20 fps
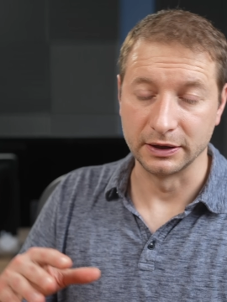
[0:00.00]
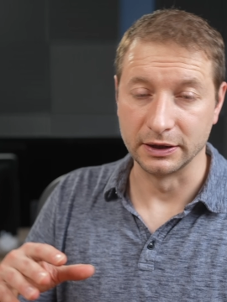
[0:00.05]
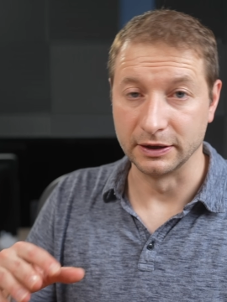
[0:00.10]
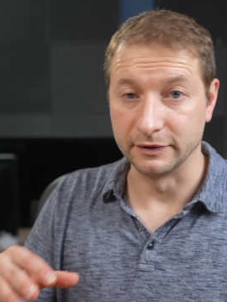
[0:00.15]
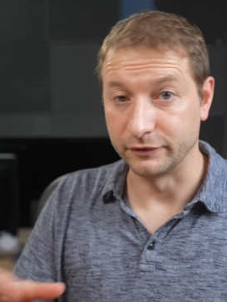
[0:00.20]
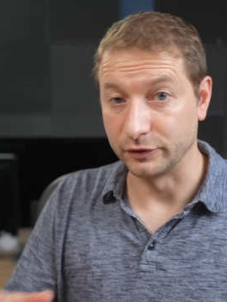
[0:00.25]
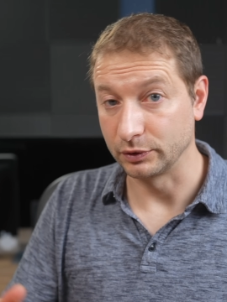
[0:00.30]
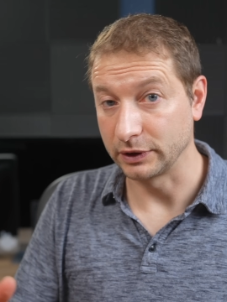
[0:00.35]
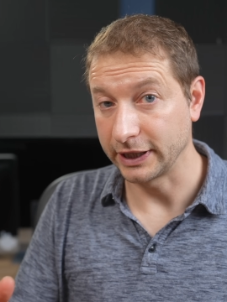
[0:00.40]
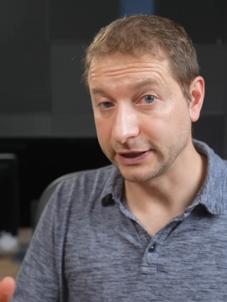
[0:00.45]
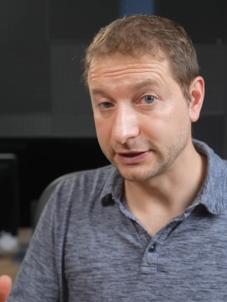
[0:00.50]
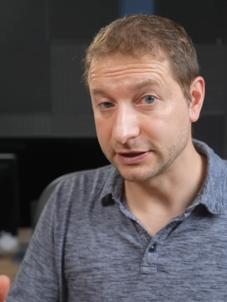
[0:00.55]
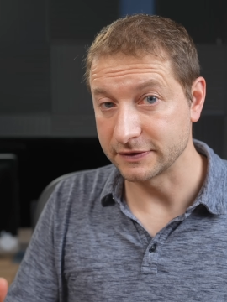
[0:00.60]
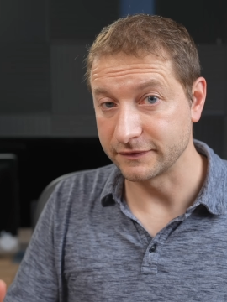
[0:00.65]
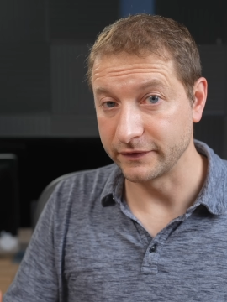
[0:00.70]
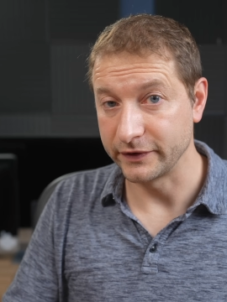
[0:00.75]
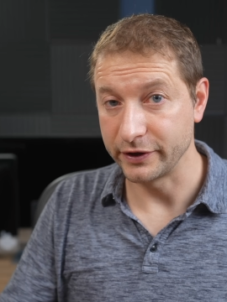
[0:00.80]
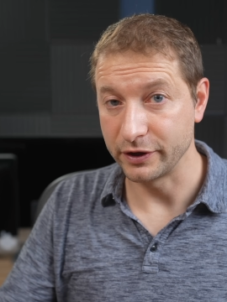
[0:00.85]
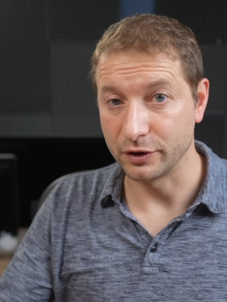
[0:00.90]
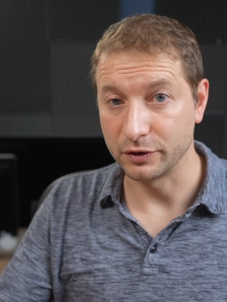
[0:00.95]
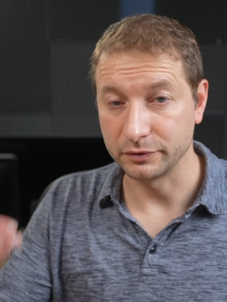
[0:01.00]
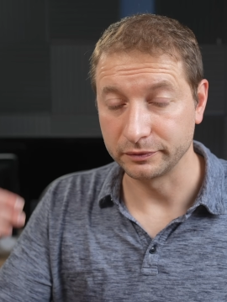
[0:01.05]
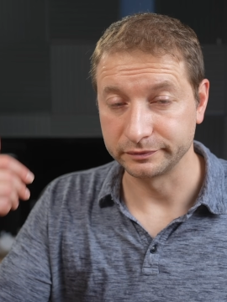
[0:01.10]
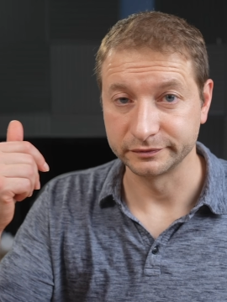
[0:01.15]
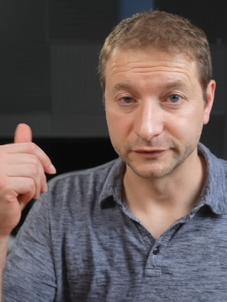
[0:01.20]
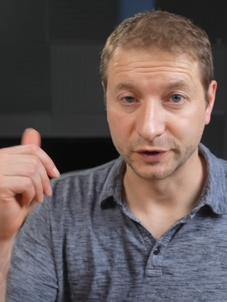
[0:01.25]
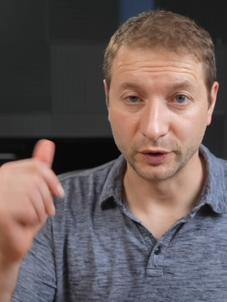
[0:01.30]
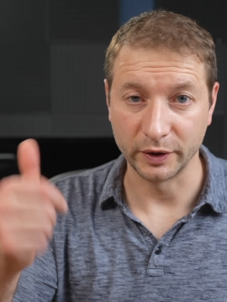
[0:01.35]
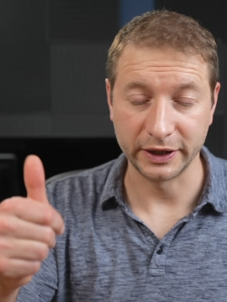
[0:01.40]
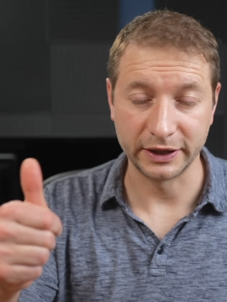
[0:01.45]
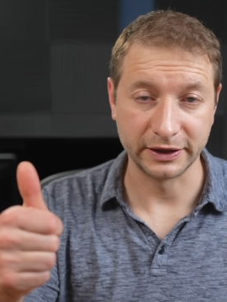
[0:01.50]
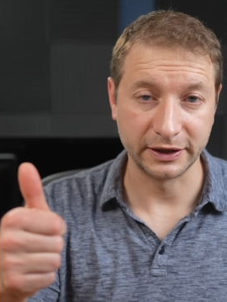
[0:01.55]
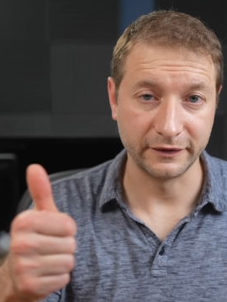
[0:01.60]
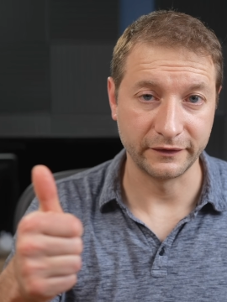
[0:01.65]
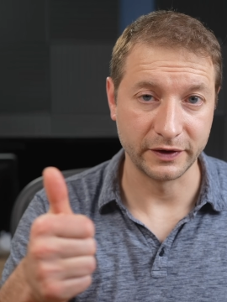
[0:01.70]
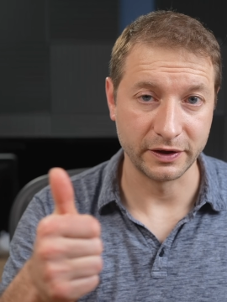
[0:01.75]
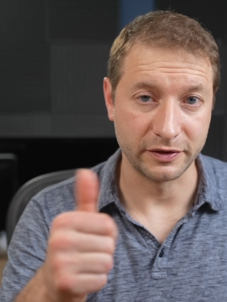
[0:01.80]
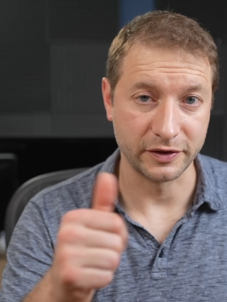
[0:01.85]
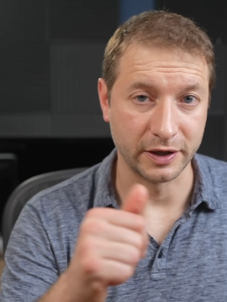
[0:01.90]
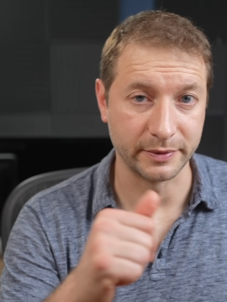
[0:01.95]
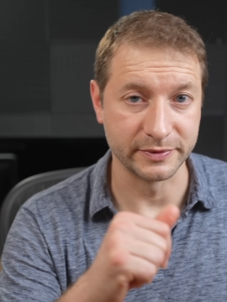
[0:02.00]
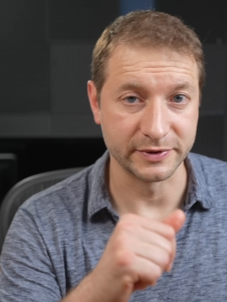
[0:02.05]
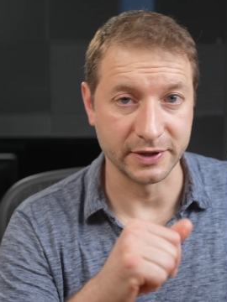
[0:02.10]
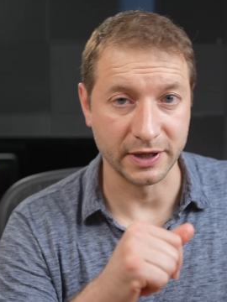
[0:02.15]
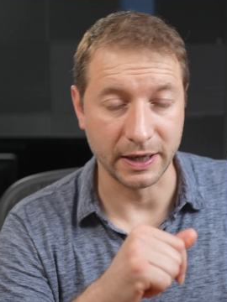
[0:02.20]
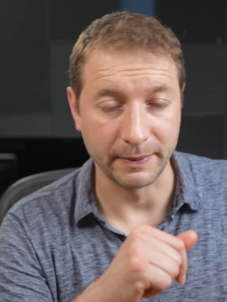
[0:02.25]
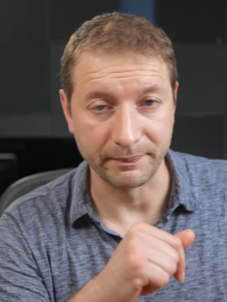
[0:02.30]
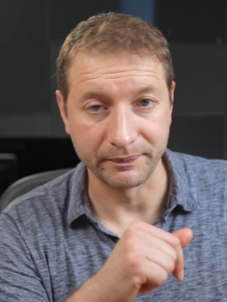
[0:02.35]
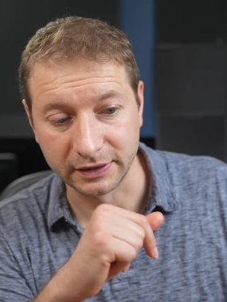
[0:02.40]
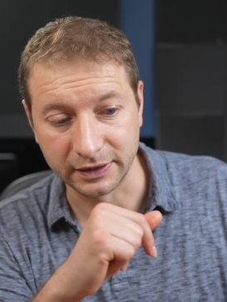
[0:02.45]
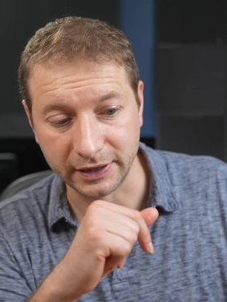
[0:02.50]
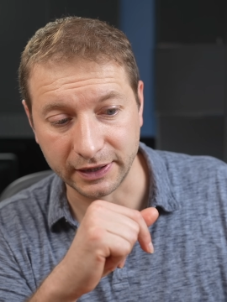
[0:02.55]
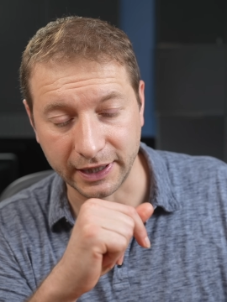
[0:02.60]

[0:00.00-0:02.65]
And if you like this video, go ahead and give it a thumbs up